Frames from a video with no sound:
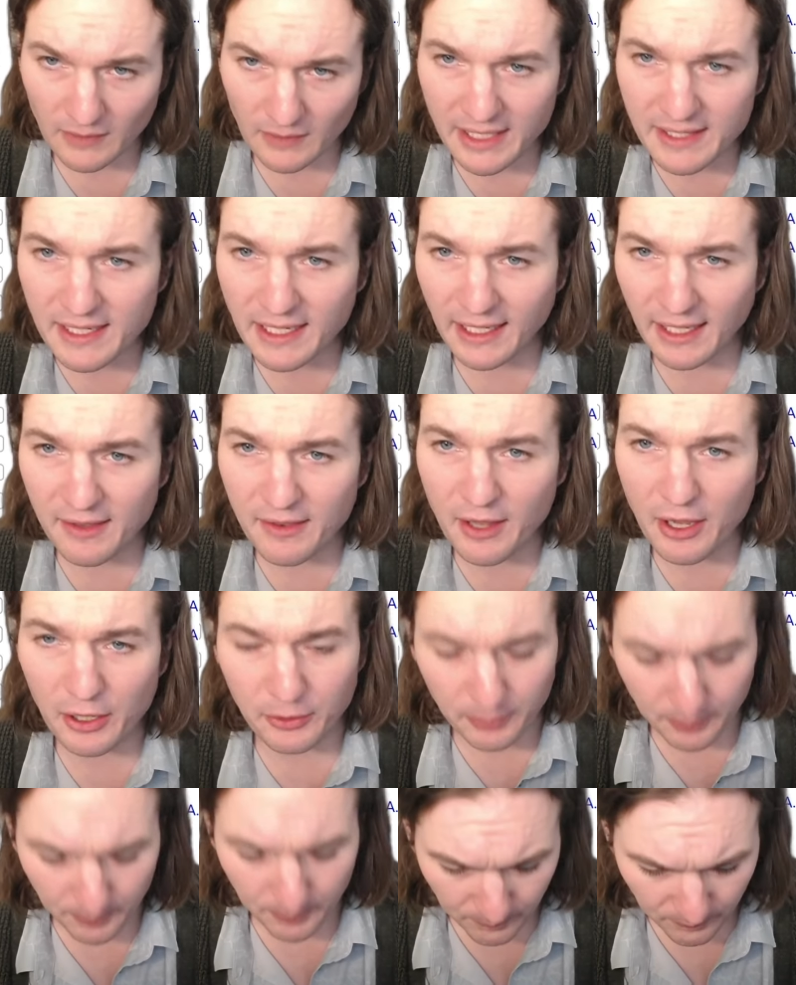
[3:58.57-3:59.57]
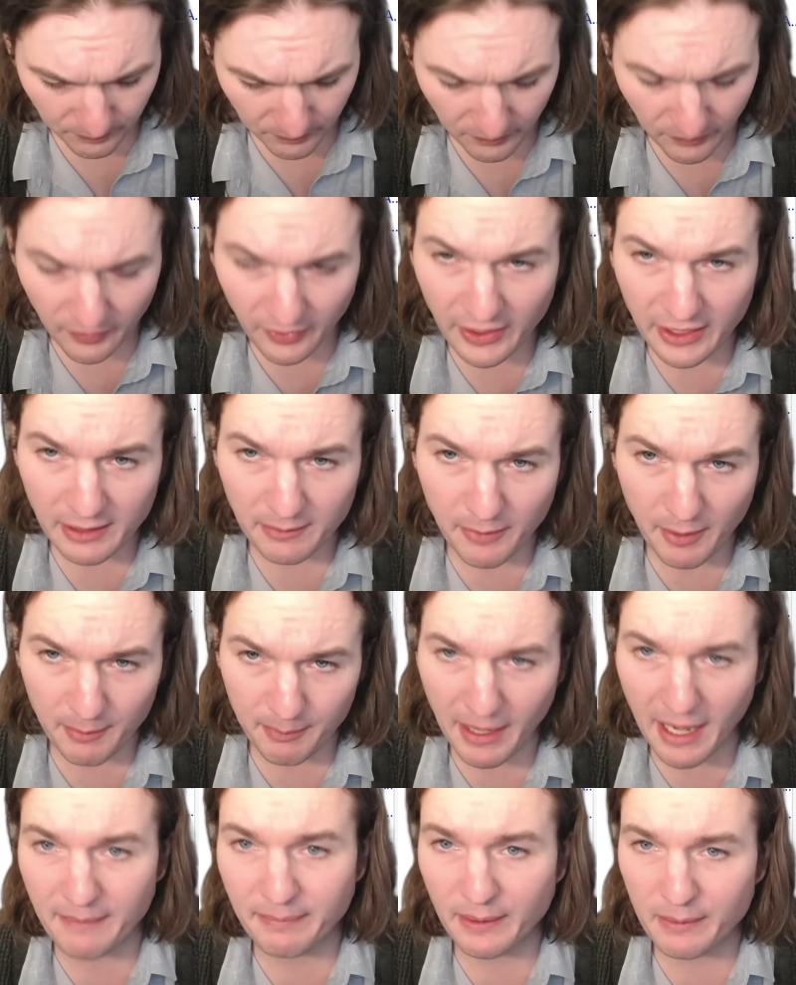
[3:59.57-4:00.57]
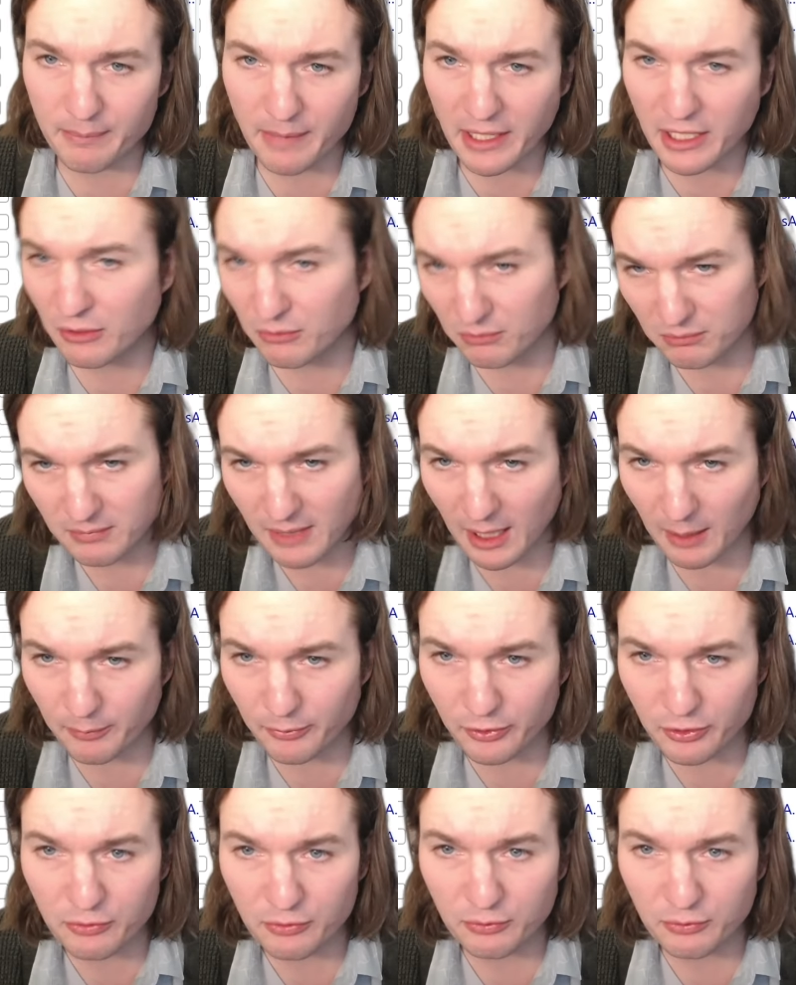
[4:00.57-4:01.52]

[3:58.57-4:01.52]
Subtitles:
In the end, though, the pop-up menu helps